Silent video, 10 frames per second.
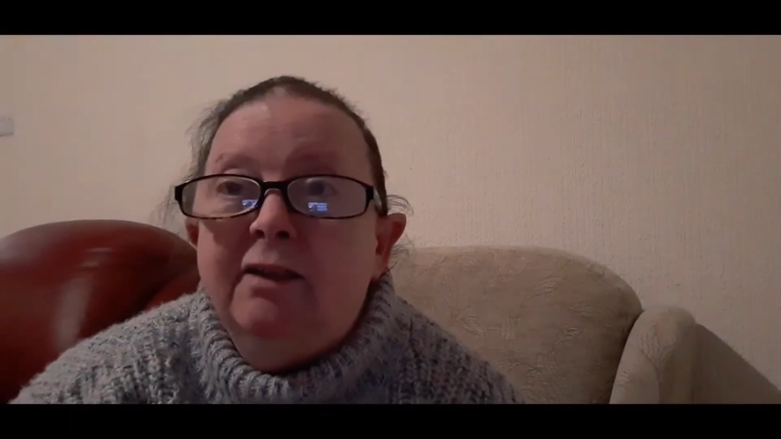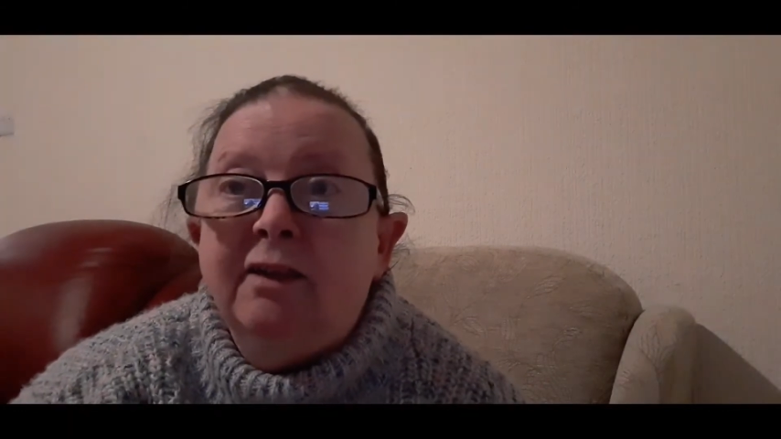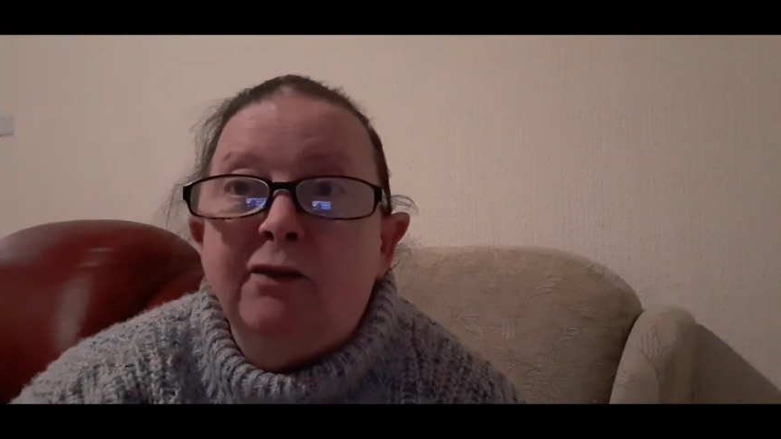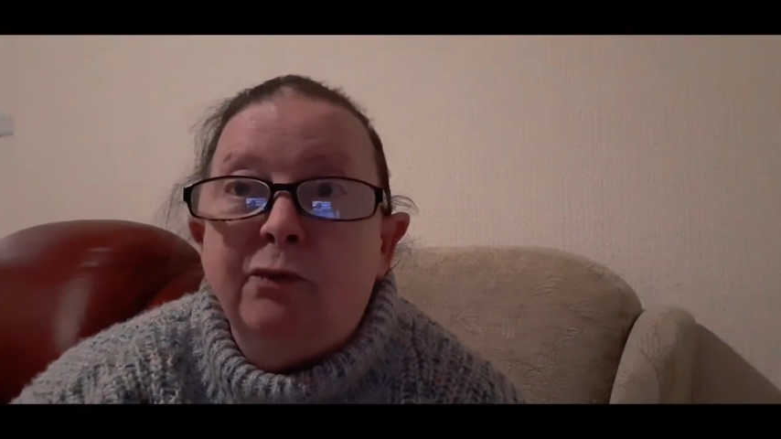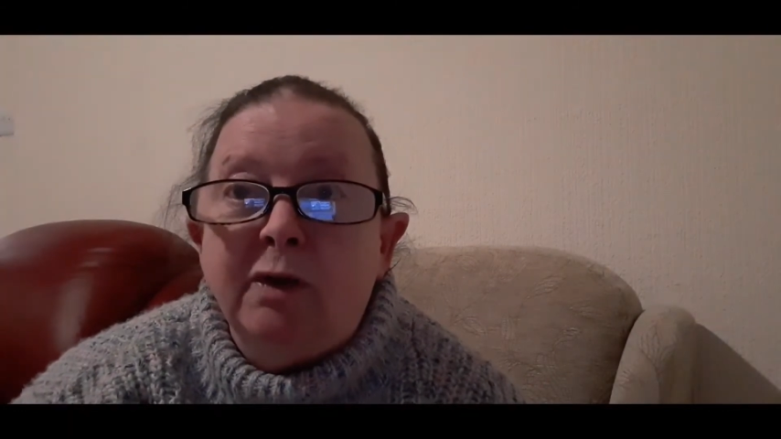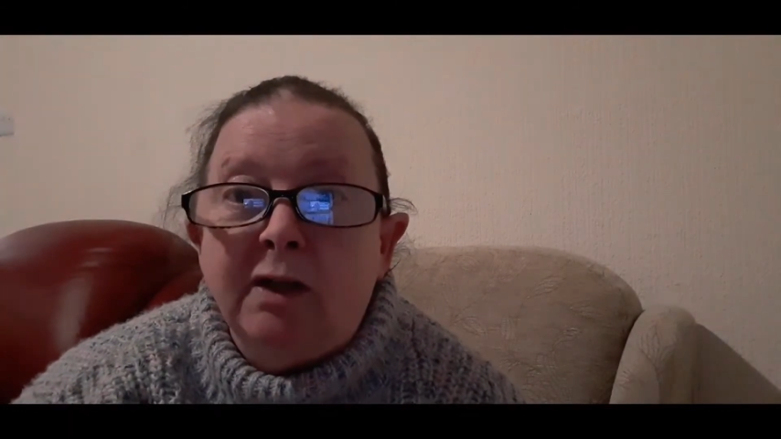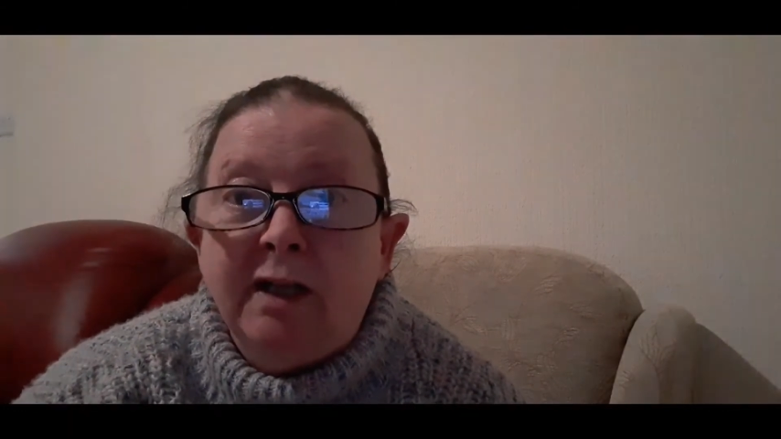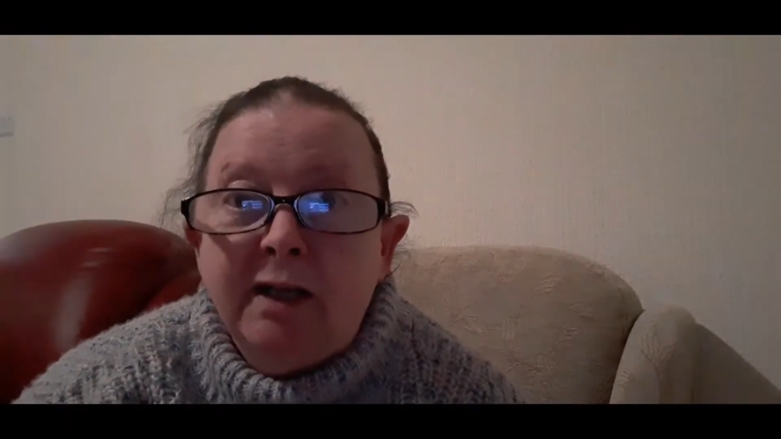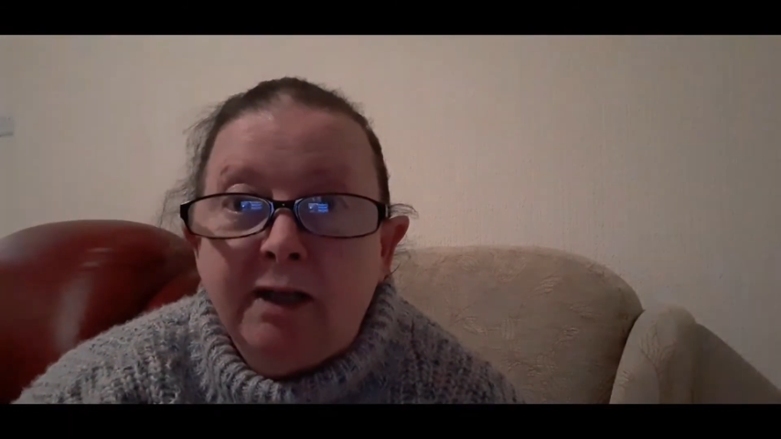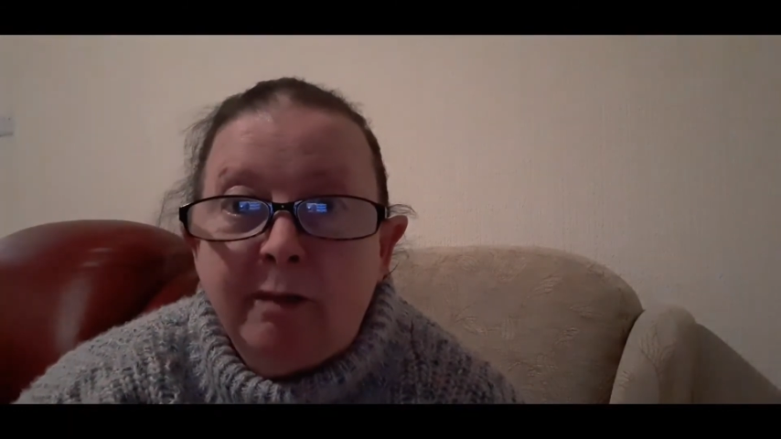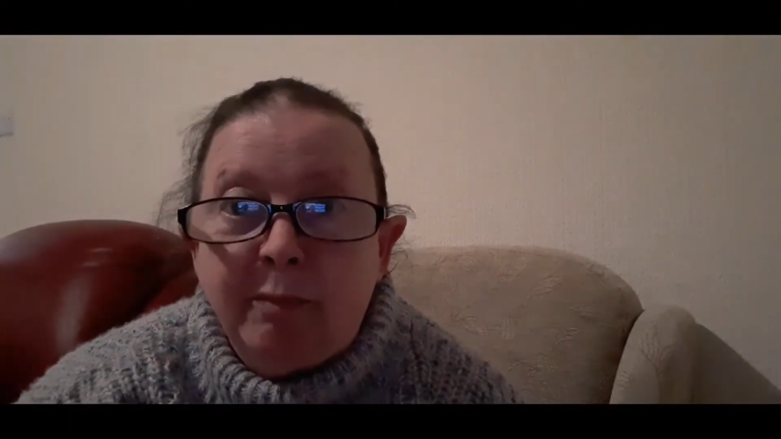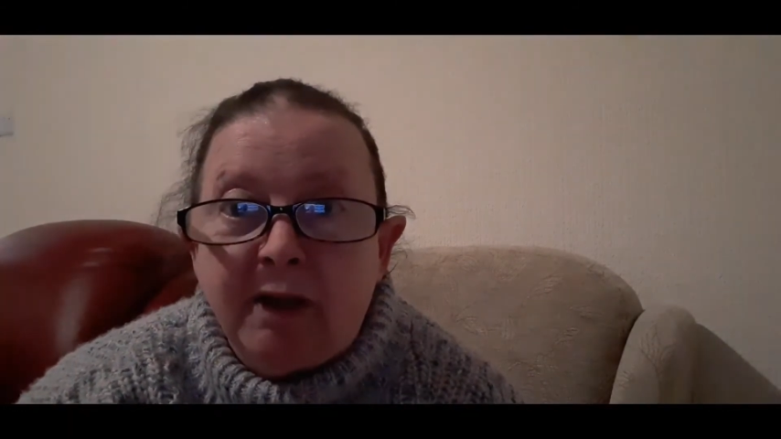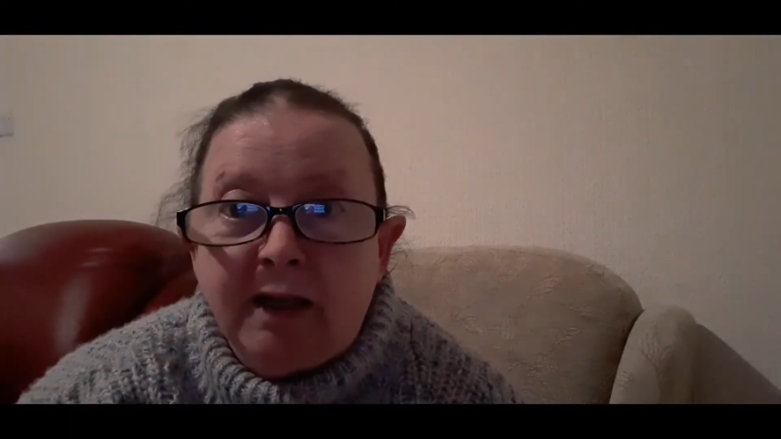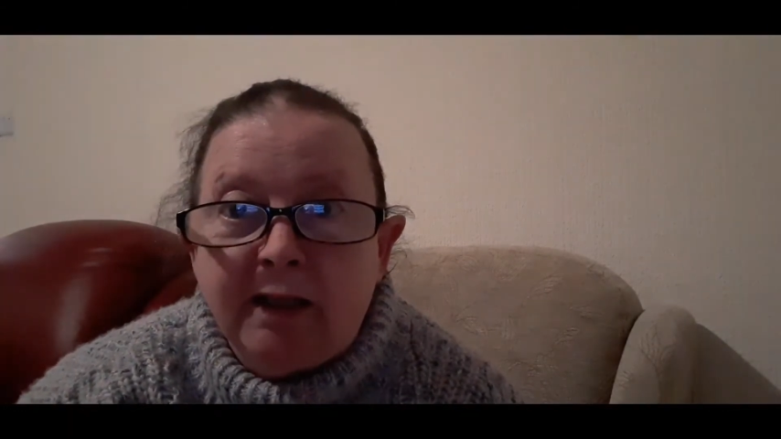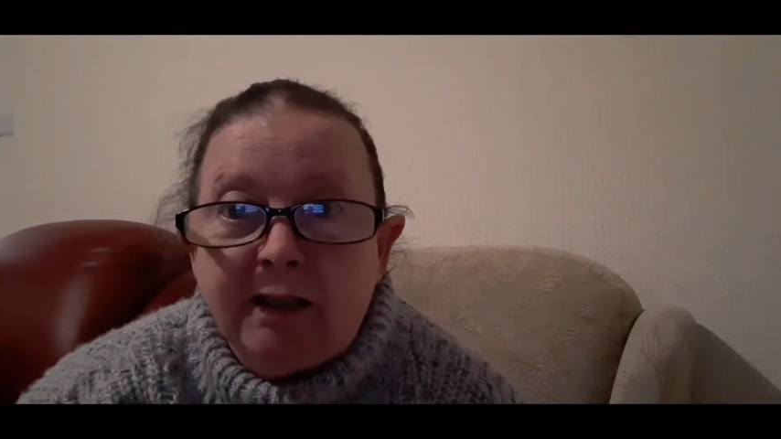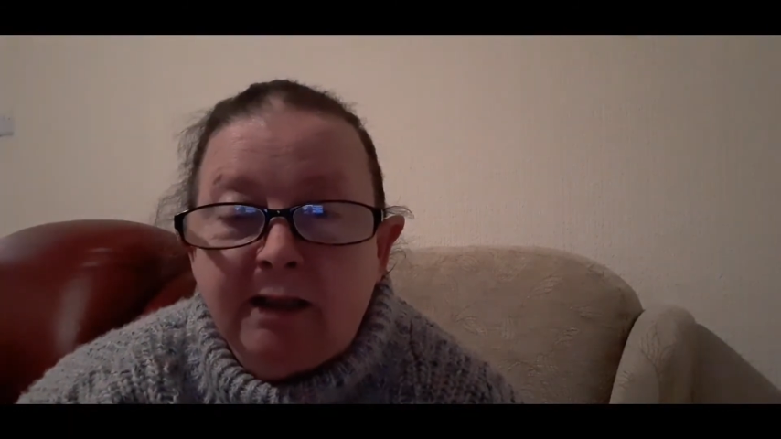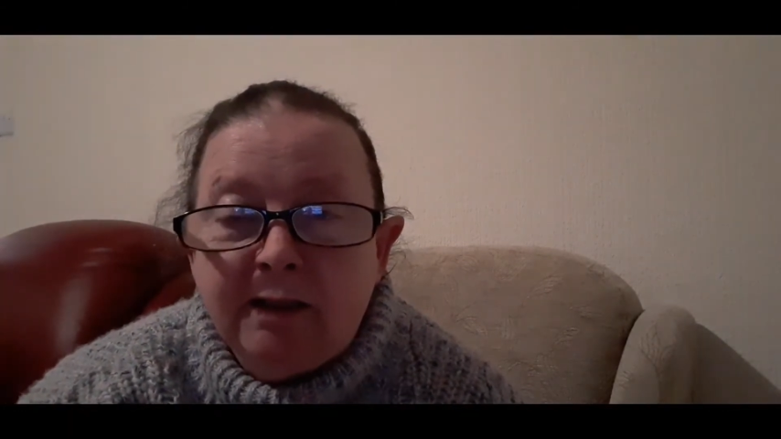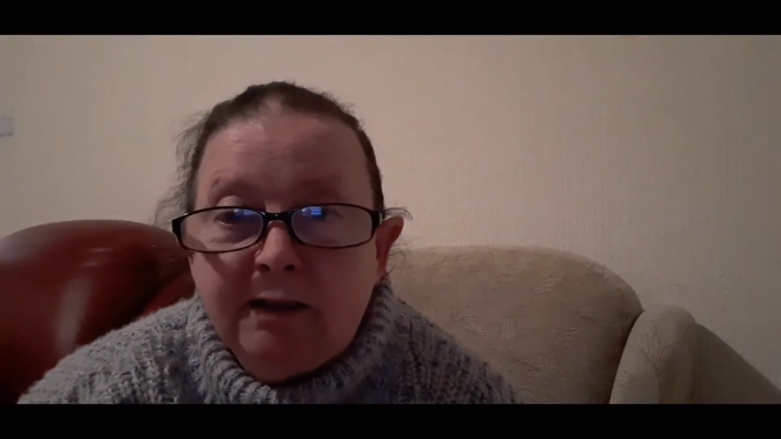that if we lay on our back